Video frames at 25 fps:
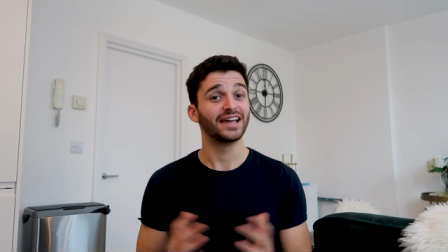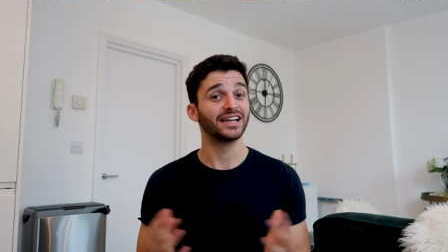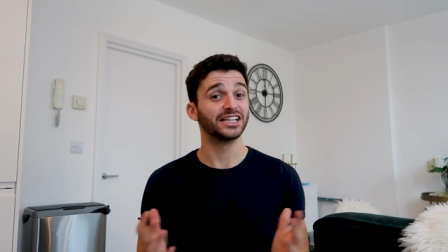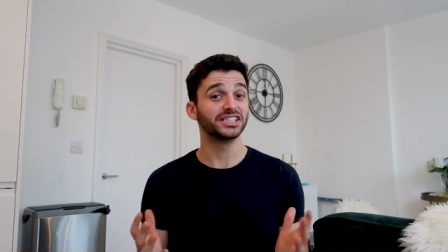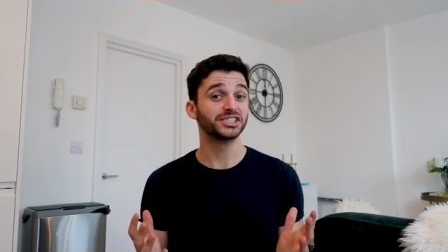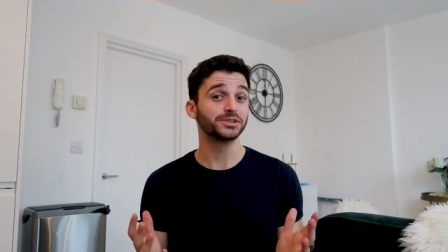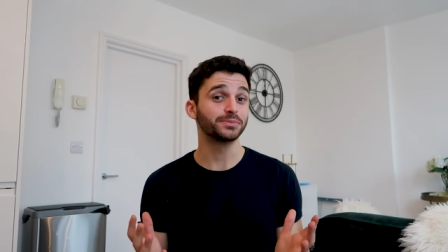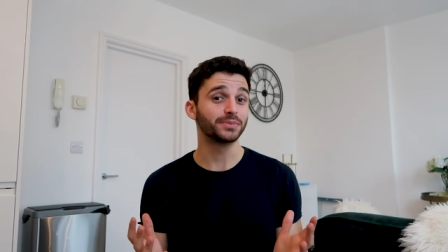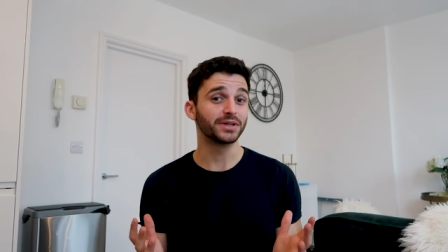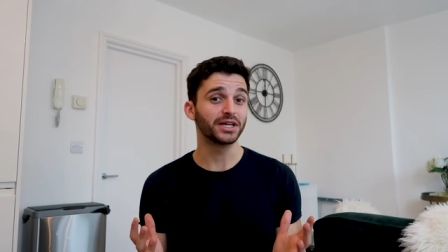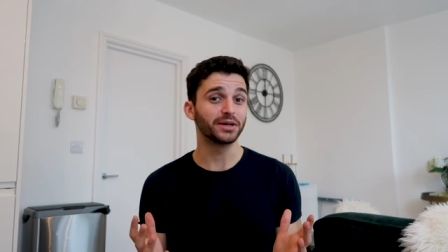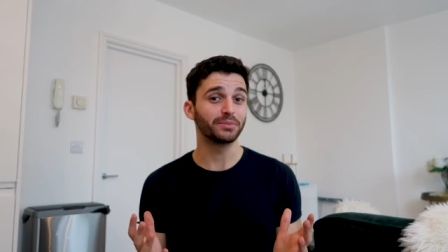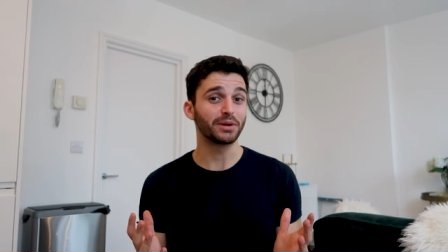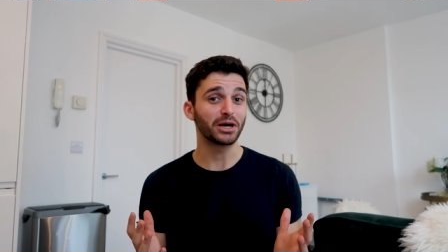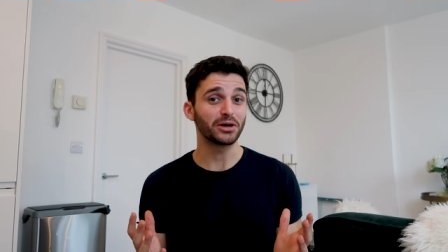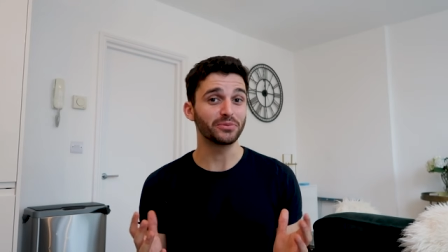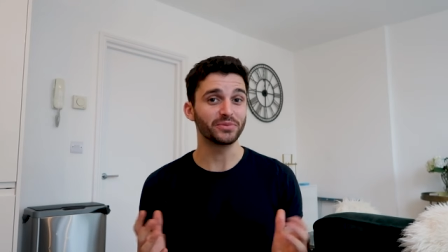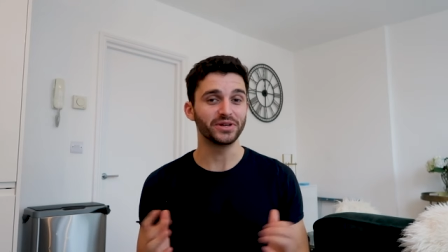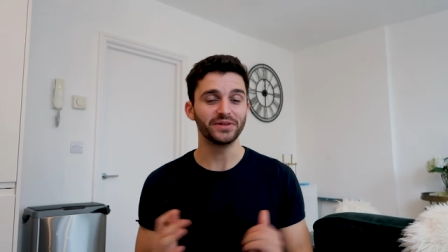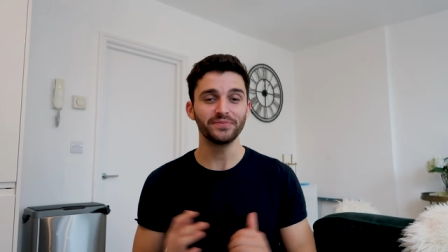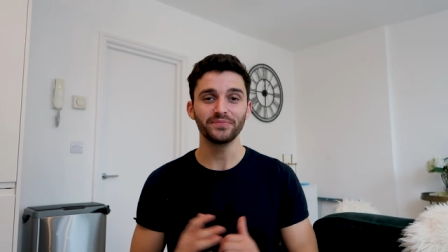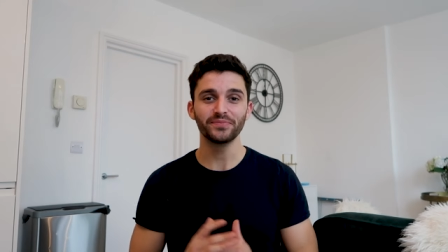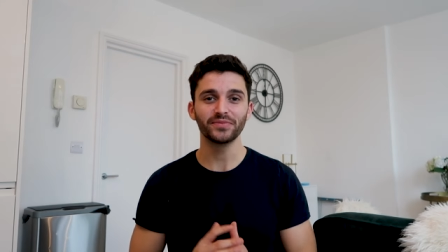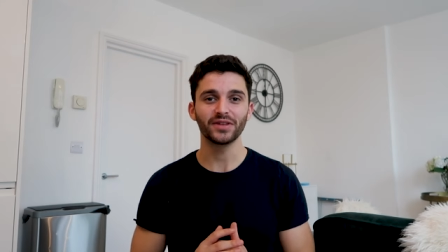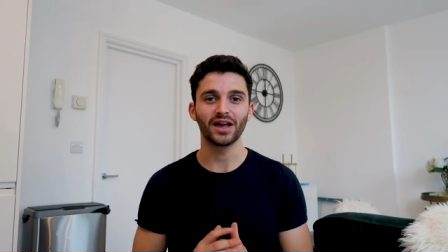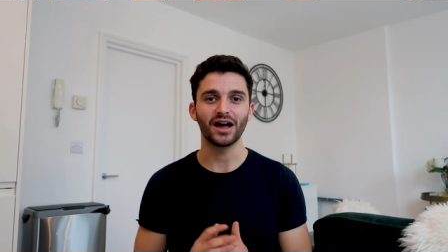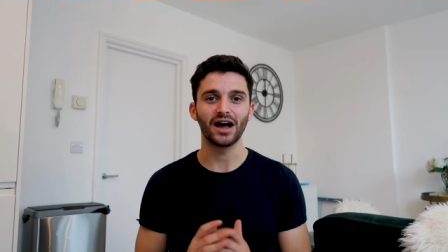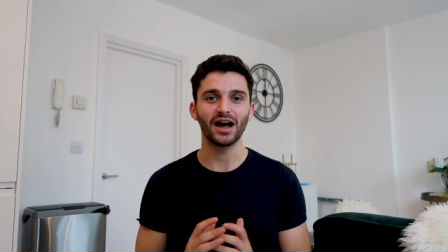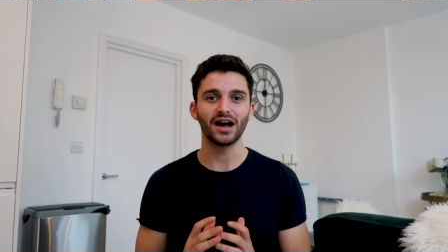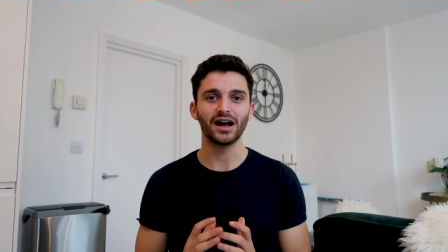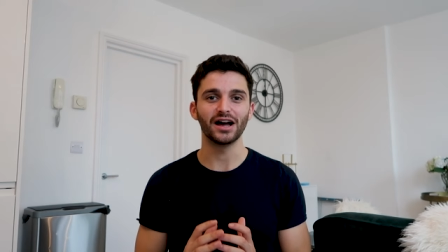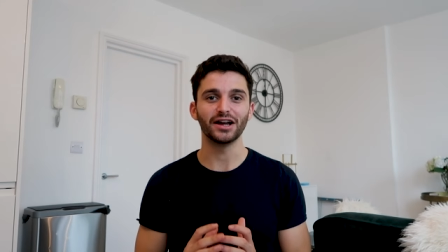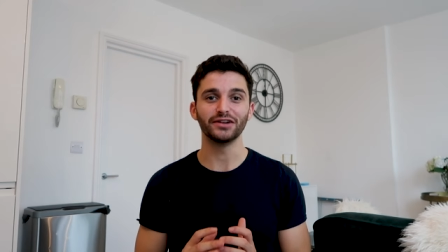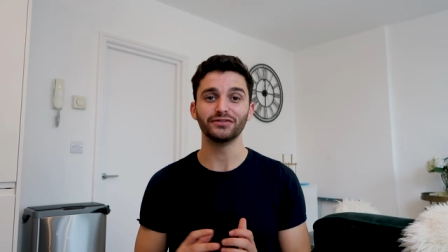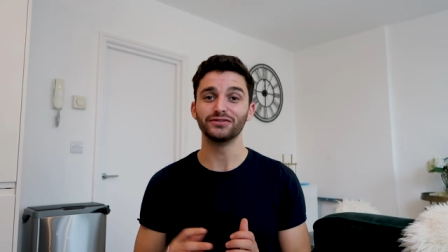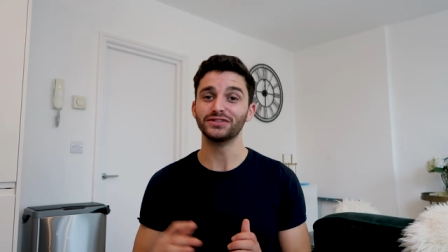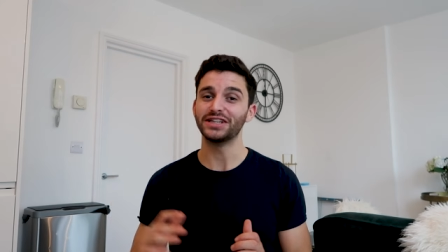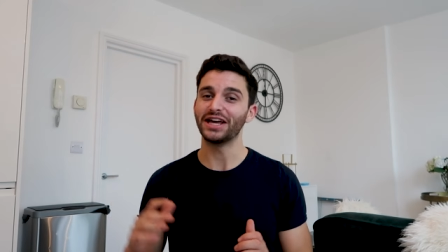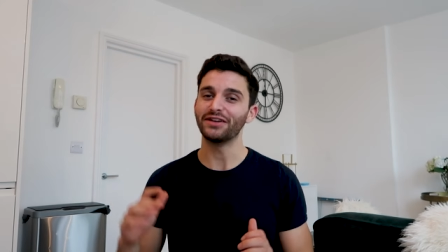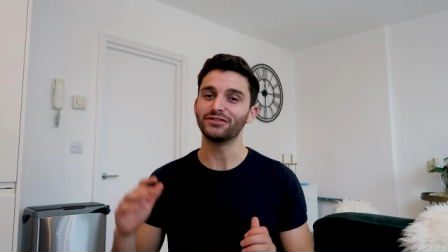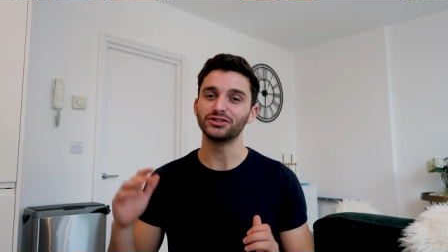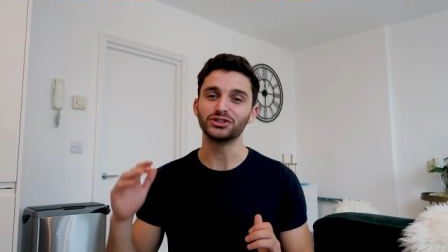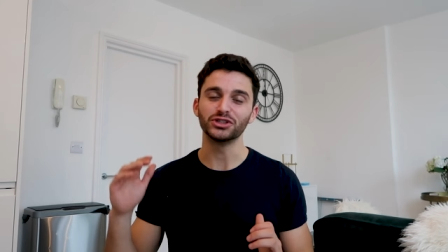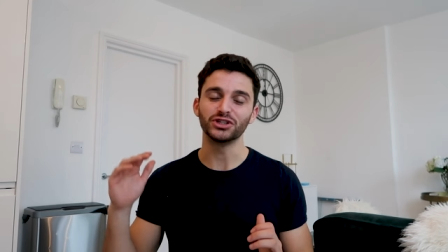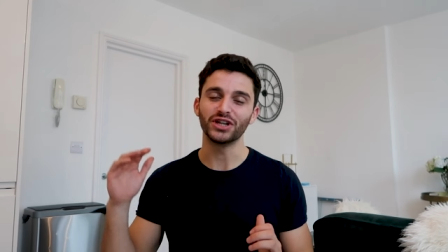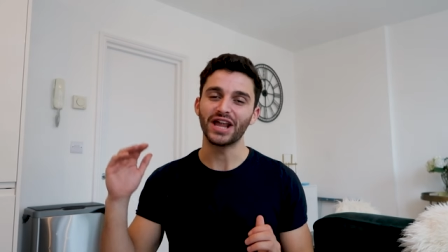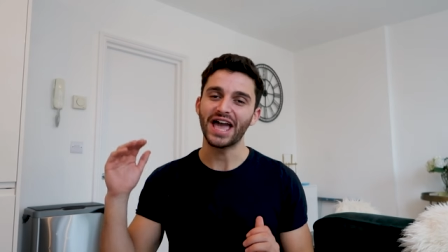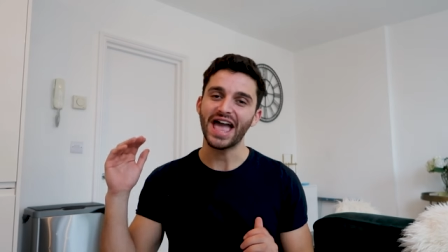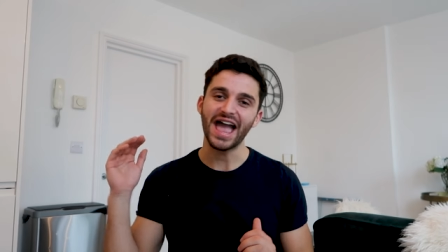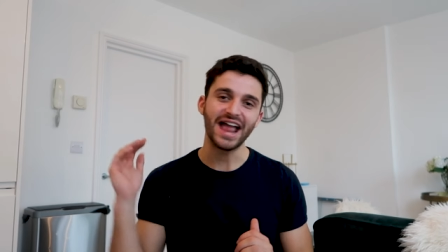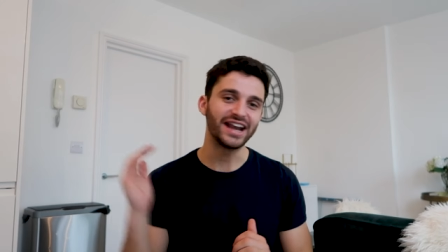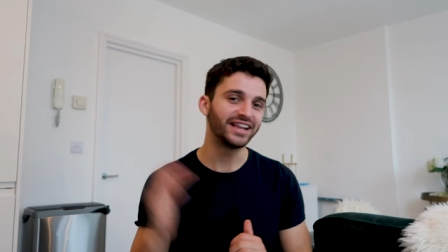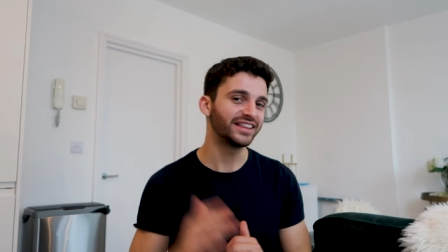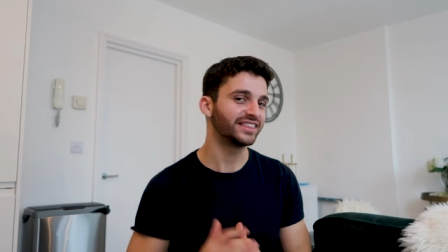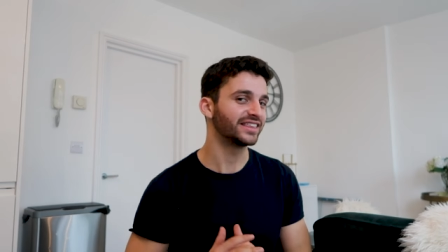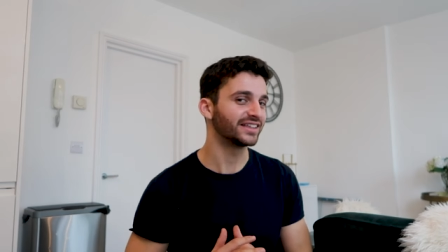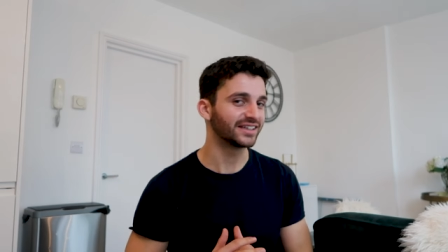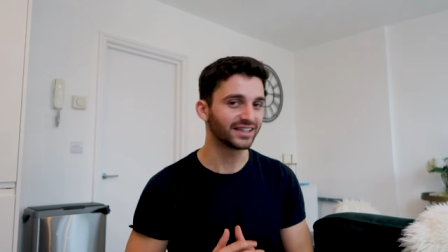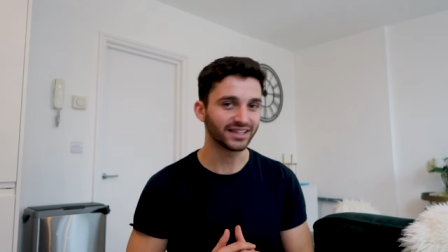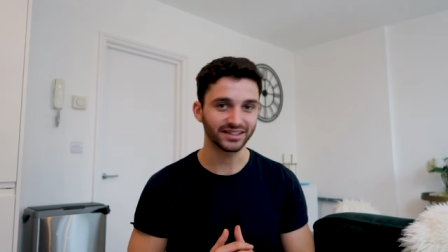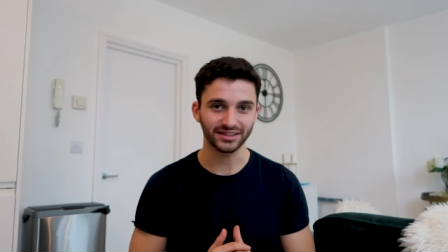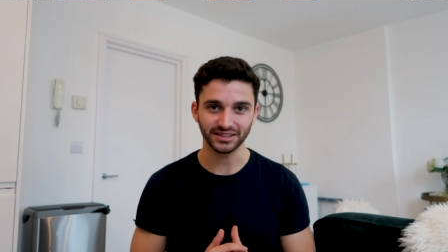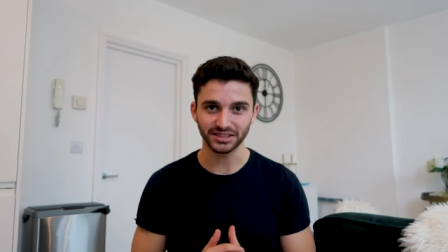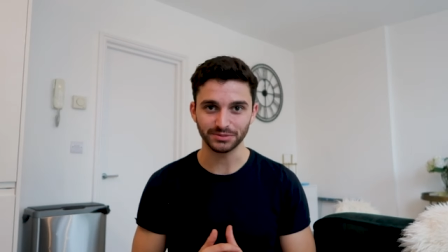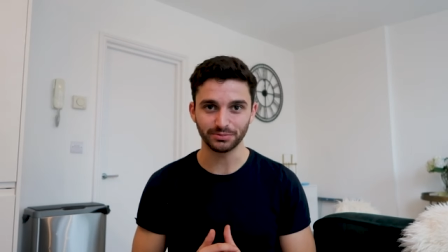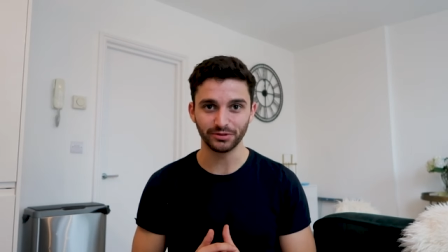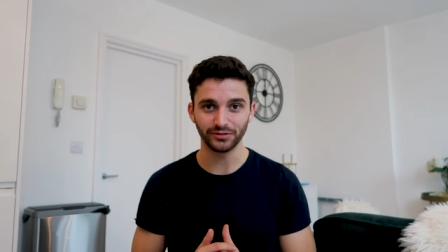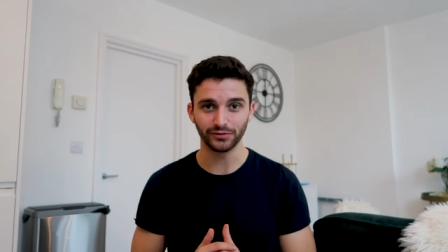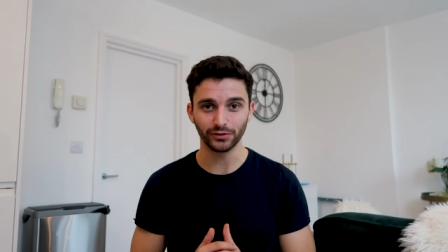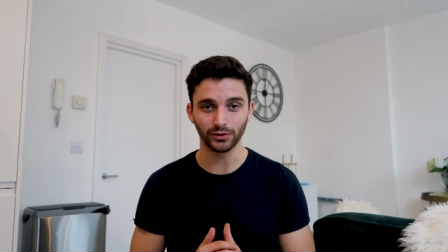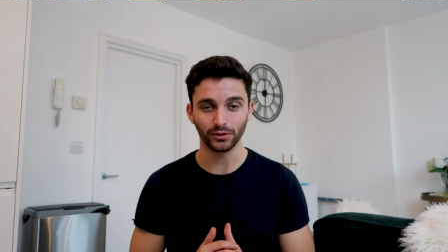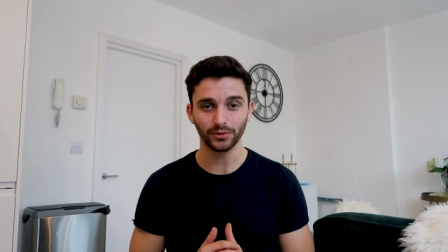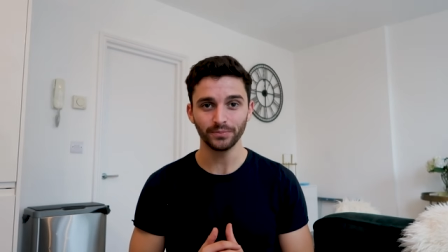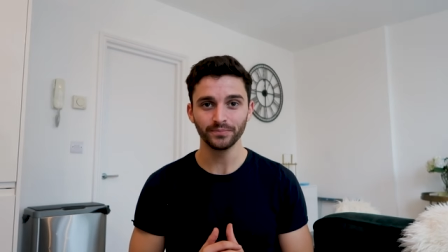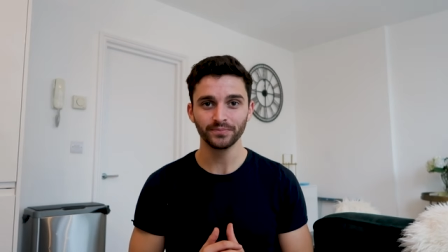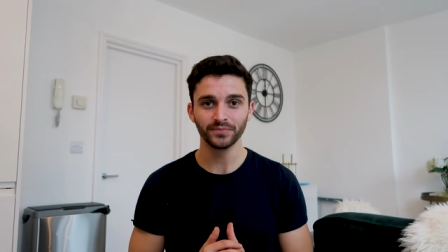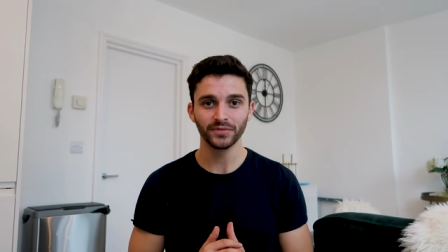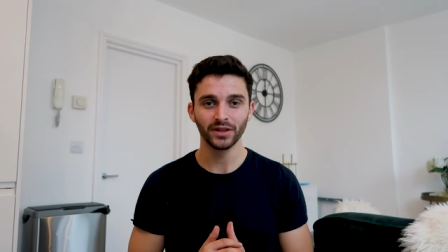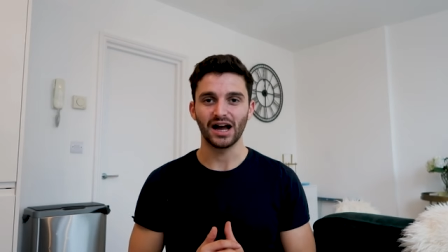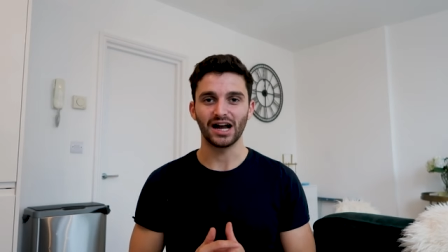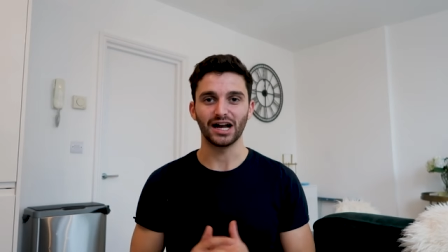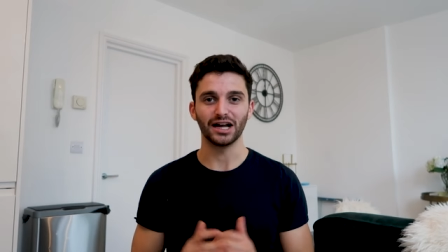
A little bit about me. I've never done anything like this before.